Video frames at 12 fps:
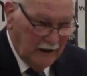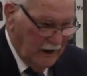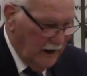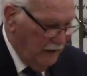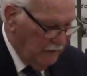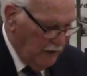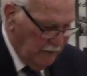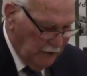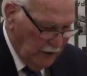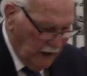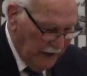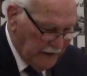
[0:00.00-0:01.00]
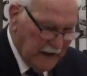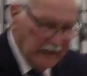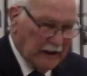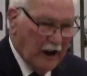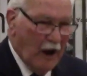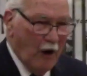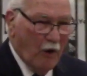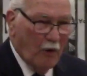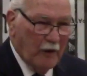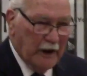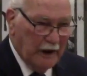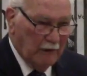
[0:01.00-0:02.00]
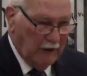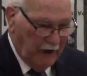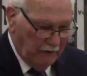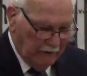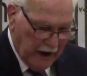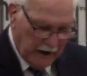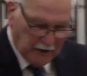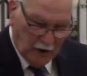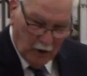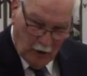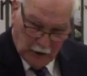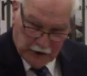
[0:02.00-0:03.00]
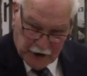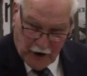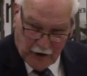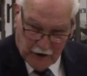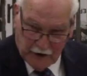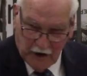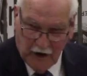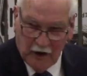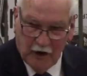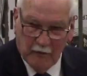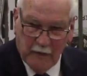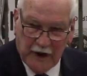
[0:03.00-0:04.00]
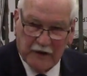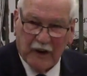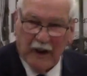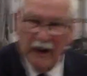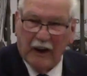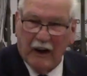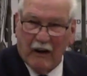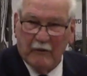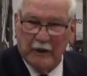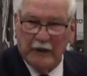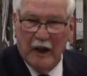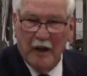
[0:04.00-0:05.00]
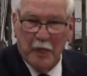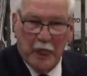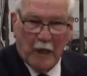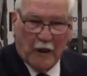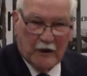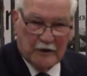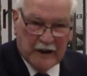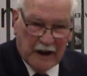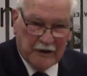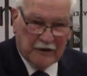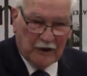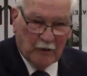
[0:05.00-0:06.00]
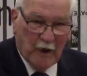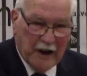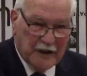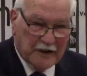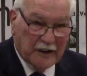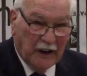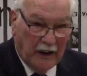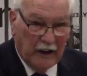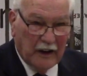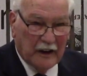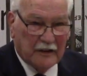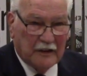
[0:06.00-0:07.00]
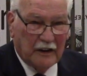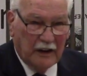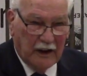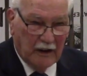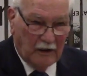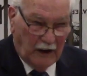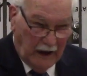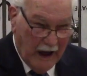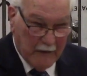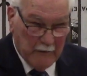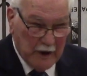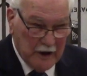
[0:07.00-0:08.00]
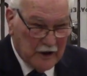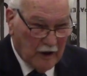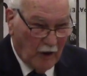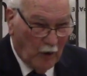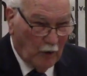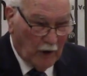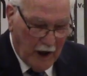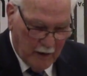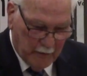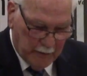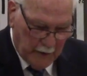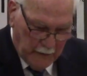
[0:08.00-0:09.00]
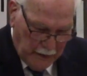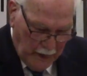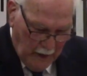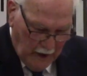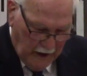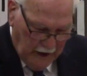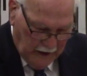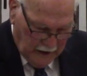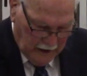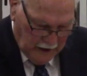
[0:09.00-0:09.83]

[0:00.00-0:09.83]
if, if you let that go, it will affect the whole church. You must take care of it. Because that's the way sin is. It leavens the whole lump. And